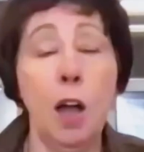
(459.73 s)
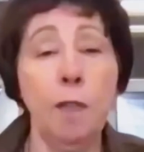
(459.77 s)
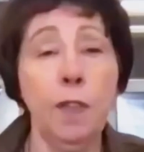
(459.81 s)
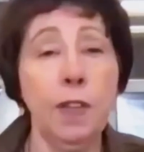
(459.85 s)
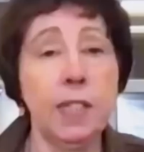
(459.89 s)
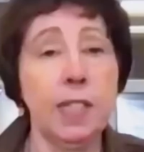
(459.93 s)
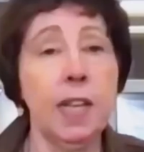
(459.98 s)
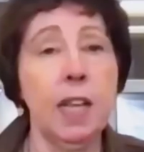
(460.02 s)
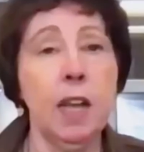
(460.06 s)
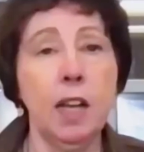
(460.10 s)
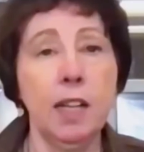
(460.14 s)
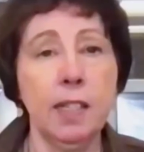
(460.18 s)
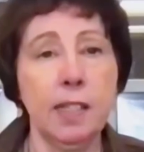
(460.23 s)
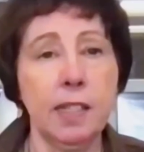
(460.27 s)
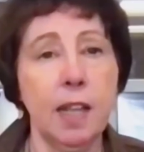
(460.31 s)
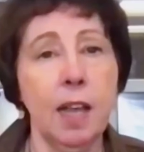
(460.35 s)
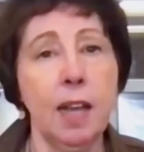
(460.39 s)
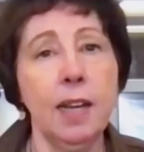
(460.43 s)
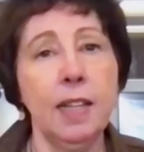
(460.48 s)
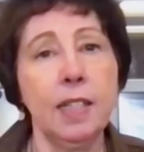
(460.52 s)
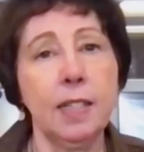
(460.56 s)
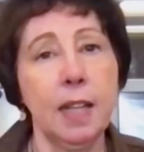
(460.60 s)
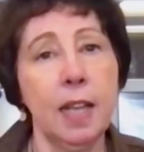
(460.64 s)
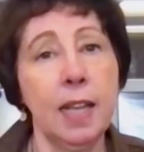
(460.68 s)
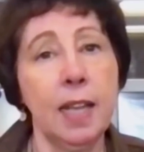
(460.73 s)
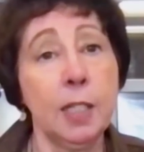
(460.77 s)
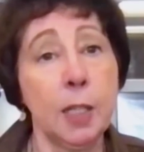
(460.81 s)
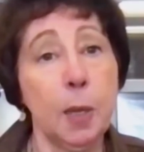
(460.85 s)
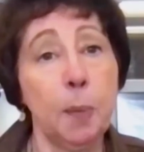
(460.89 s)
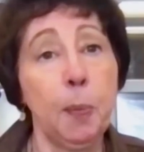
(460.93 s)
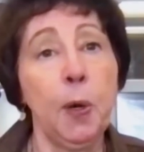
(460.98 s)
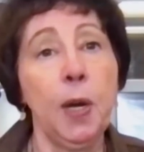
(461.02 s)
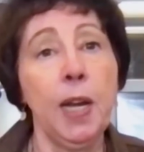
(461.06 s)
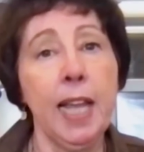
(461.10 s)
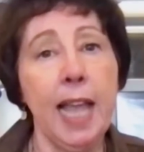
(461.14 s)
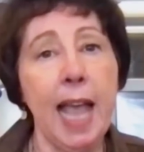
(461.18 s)
obviously our sun is
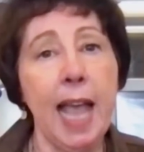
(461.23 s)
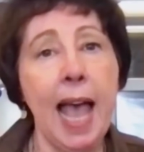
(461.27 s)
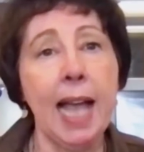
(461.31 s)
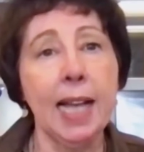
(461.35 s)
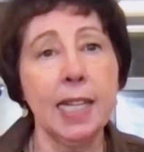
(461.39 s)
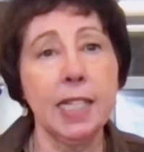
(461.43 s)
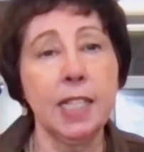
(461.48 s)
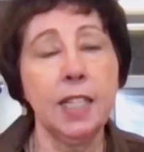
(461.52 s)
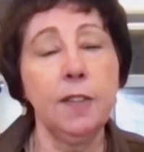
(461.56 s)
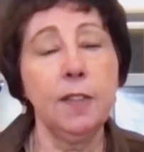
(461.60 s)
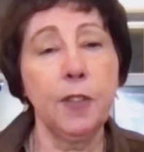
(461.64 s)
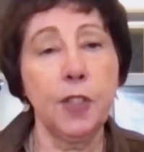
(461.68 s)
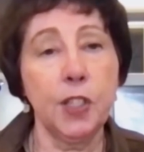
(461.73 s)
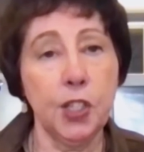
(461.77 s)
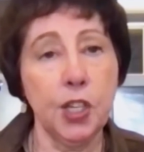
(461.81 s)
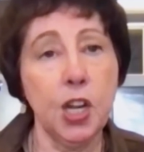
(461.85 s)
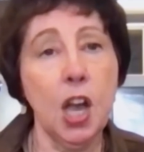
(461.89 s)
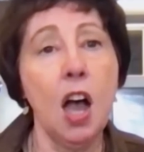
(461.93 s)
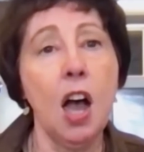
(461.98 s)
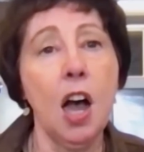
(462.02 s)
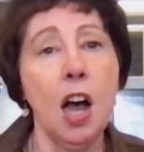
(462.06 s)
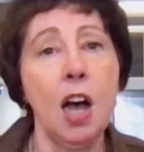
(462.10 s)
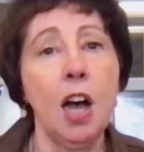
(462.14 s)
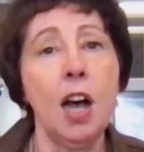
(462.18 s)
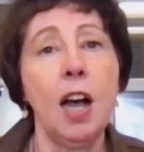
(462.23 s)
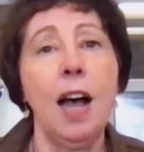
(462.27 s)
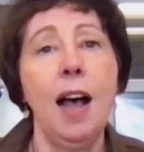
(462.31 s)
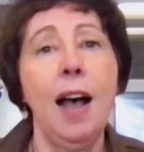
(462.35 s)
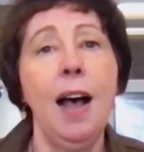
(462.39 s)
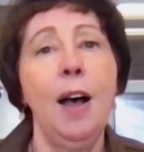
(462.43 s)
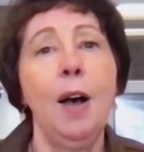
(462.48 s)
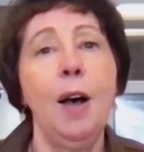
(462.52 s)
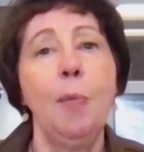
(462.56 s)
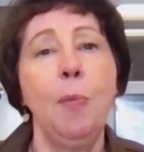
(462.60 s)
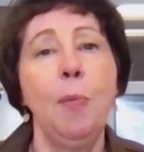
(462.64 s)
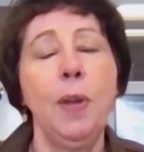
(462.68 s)
a pretty active star.
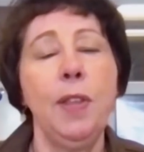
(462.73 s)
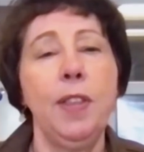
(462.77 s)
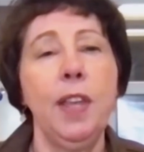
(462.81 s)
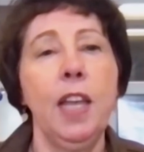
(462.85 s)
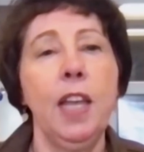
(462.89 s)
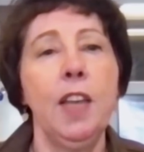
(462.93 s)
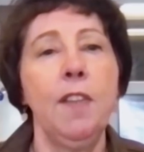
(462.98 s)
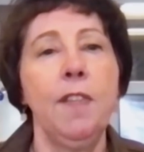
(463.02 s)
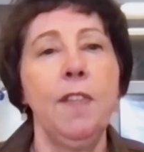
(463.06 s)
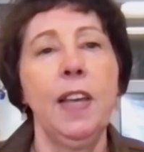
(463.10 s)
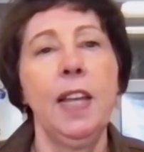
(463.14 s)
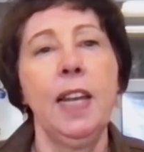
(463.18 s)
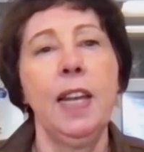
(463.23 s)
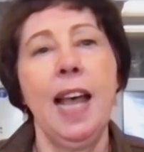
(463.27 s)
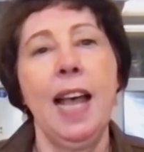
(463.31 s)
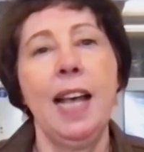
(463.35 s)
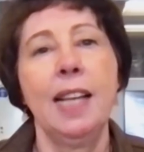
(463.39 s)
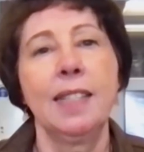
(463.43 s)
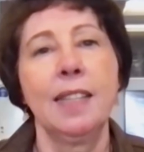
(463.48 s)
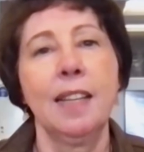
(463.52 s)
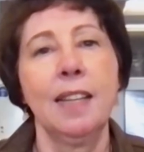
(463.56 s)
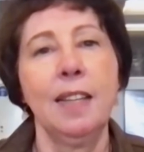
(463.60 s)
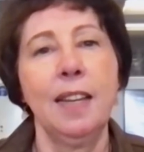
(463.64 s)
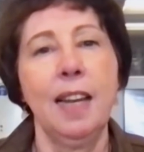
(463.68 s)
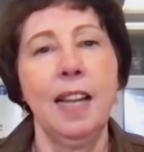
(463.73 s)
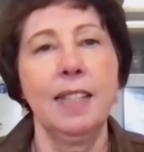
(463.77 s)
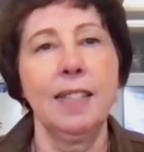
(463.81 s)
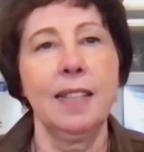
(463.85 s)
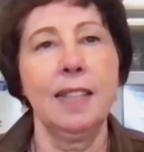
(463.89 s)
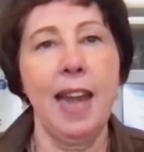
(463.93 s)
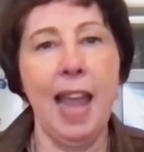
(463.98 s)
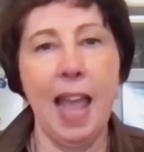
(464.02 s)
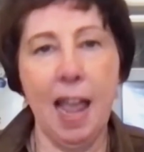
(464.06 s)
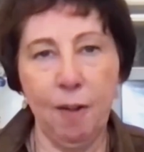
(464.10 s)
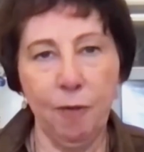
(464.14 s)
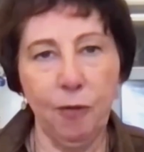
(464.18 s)
We think of it as
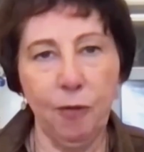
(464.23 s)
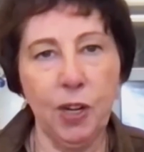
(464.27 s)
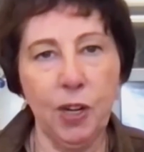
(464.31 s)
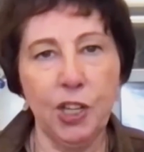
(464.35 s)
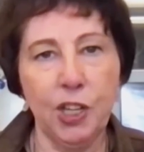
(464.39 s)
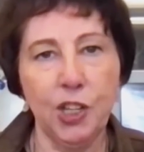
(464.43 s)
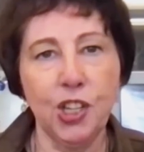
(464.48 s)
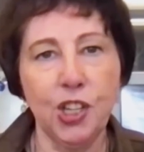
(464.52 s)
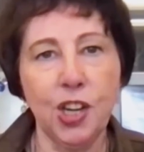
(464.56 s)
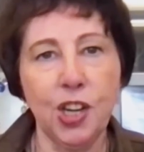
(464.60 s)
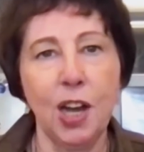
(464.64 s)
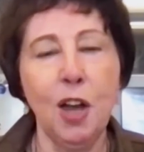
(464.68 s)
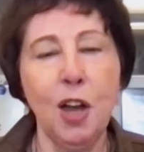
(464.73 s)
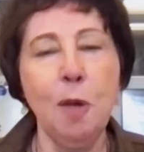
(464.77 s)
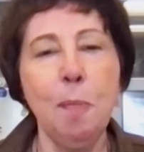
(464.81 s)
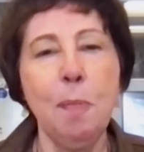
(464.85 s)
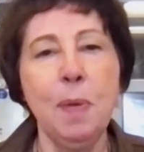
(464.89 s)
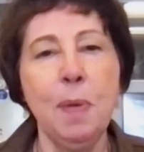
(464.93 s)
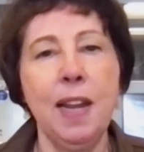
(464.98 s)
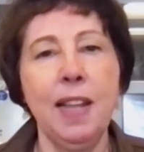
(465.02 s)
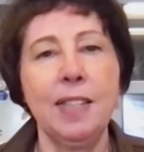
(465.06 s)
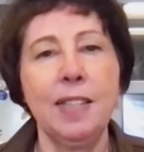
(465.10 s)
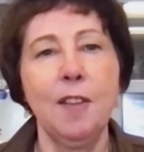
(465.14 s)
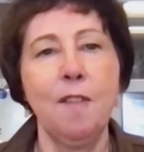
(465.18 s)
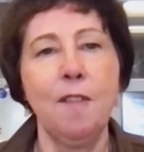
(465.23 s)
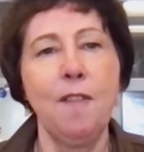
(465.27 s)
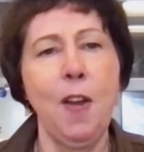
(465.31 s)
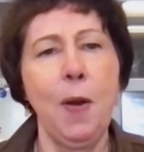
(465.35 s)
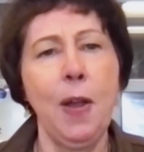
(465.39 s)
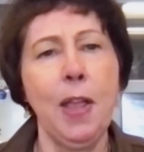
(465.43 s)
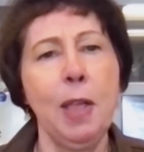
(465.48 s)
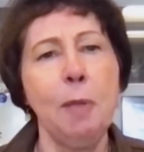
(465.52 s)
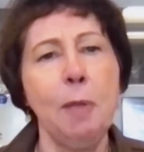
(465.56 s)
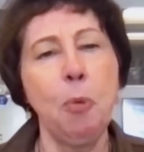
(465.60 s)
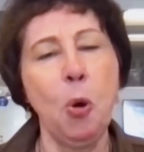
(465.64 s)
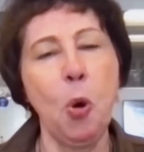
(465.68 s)
an average star, but it's a
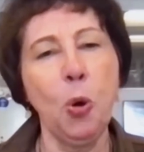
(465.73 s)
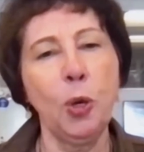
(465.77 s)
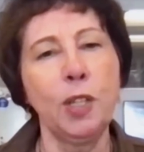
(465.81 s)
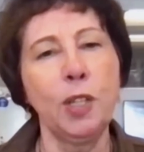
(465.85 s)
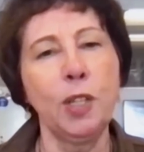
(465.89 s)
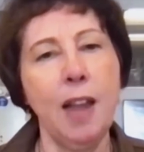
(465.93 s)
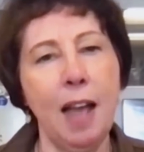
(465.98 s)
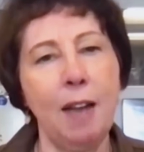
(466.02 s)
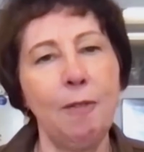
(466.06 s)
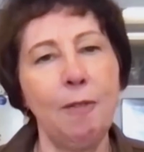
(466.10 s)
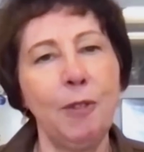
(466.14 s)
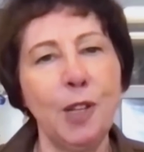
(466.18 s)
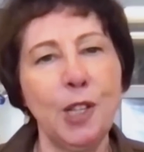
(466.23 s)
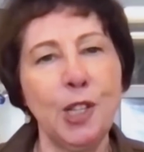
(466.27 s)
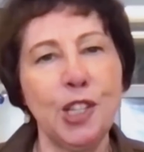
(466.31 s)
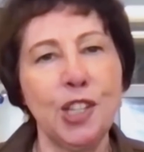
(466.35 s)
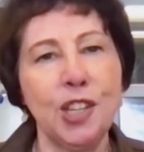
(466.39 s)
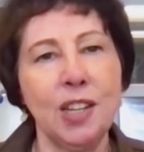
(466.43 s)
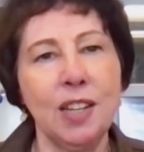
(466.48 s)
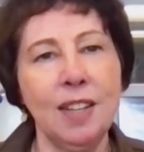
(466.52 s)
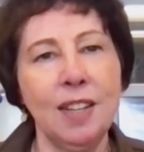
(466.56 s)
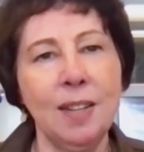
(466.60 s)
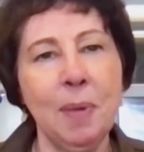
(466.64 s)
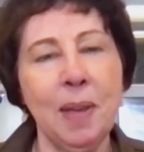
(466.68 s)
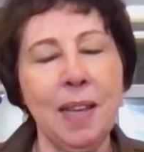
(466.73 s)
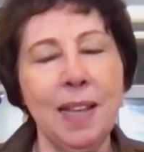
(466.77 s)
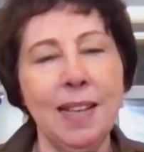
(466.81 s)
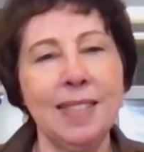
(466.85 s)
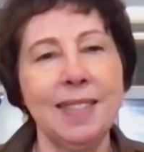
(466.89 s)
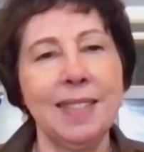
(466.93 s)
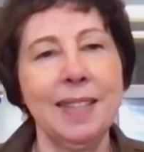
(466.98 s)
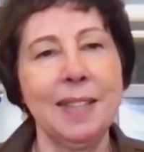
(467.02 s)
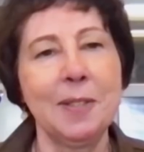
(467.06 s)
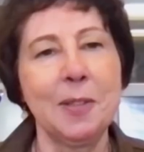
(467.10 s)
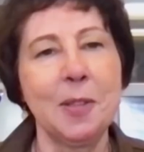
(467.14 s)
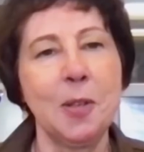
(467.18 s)
very important average star
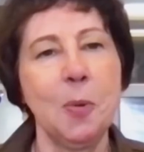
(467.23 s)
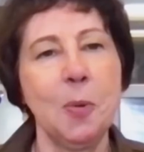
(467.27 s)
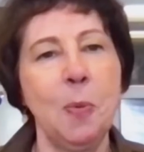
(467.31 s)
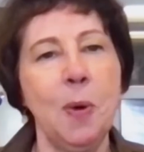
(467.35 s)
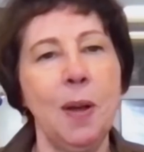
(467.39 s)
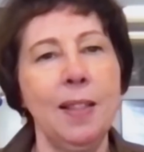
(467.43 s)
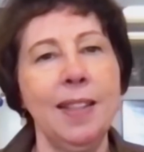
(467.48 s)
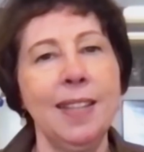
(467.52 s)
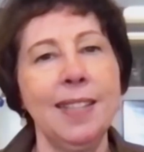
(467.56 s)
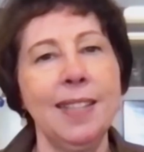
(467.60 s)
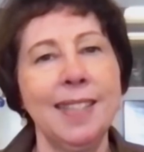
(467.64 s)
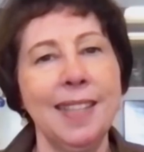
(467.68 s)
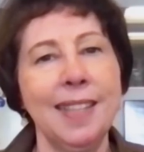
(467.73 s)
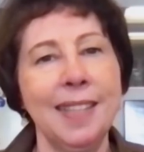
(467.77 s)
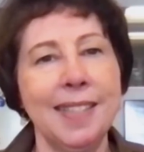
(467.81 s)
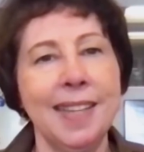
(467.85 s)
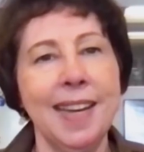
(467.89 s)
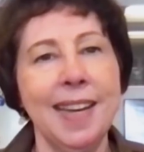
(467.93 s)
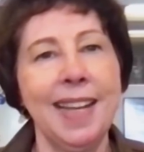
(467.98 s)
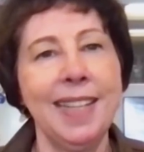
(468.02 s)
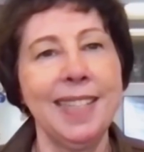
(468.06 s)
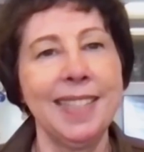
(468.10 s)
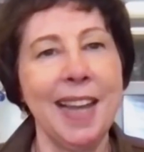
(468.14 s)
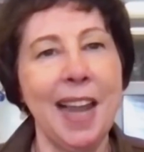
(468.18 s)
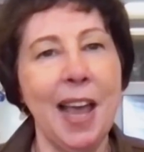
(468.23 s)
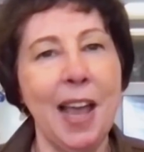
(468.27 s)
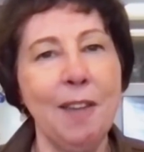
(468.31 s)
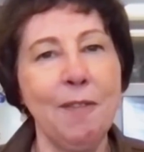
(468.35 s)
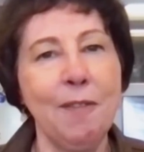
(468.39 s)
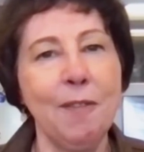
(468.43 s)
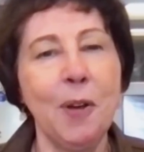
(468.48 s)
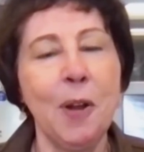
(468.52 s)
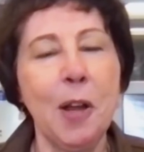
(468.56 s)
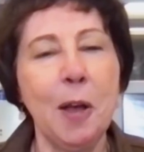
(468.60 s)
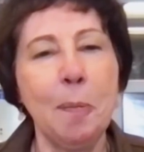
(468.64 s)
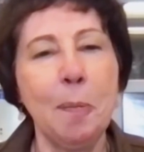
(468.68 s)
because it's the one that sustained
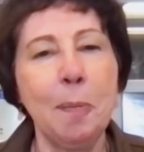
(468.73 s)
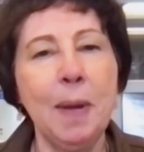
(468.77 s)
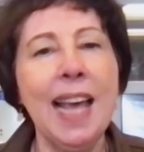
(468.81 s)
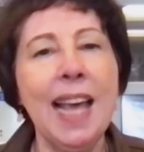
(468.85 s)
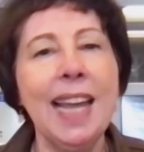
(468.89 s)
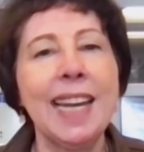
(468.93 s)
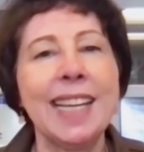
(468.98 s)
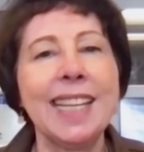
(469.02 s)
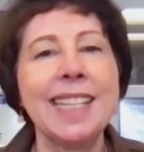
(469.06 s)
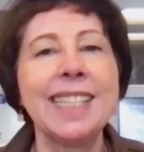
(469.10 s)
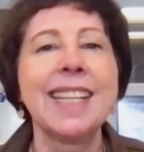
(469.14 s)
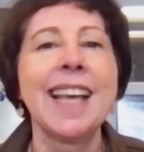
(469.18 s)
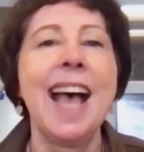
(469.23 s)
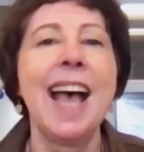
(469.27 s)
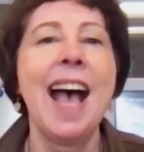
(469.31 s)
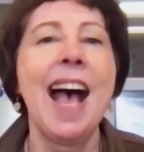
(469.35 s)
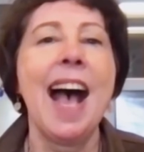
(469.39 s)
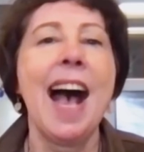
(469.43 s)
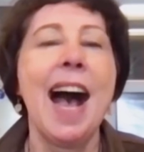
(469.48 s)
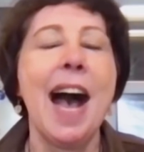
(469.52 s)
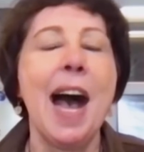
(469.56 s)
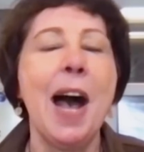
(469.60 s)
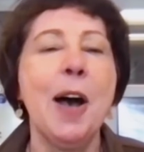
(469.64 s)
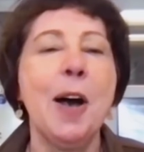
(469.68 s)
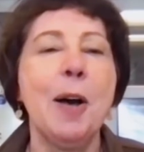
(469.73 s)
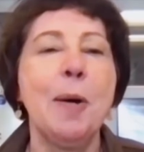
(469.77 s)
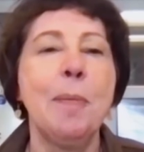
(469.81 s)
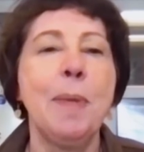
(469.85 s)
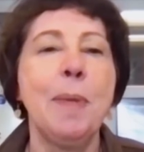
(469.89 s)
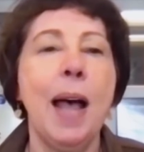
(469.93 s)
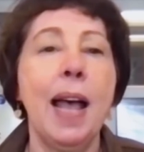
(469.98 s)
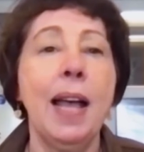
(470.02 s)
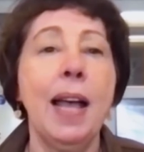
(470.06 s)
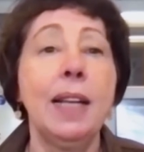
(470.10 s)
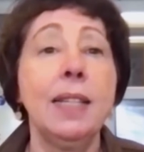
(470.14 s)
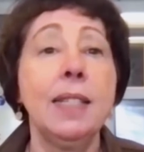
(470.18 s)
life on our planet.
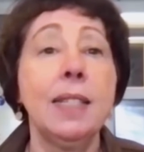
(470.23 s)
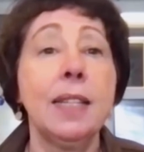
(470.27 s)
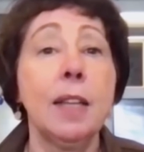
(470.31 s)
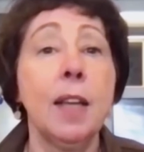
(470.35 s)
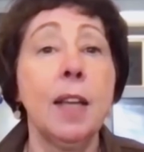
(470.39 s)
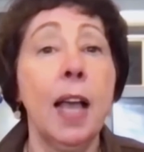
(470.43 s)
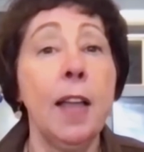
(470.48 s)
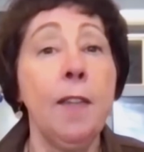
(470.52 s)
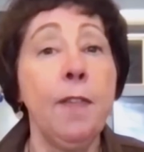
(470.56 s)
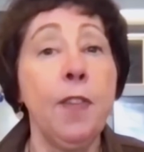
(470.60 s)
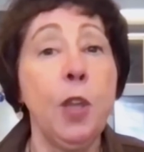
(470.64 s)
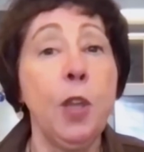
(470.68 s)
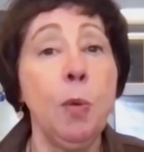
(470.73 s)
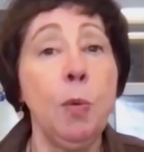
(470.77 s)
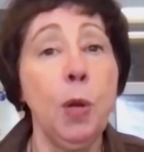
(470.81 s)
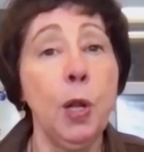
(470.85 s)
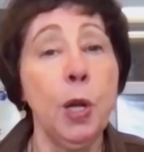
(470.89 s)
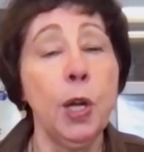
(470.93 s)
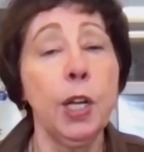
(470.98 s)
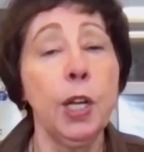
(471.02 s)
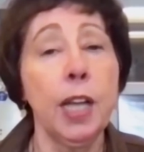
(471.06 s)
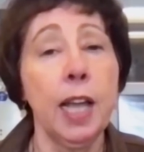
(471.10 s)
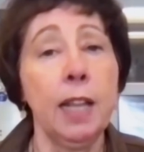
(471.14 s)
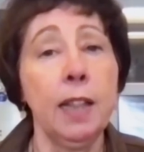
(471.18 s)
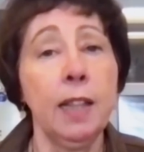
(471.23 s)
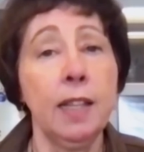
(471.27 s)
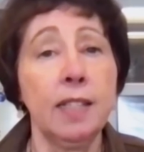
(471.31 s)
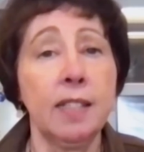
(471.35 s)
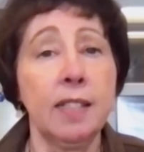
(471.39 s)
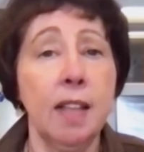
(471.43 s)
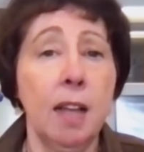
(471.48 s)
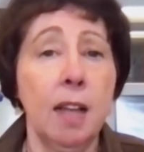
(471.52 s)
And if you look at the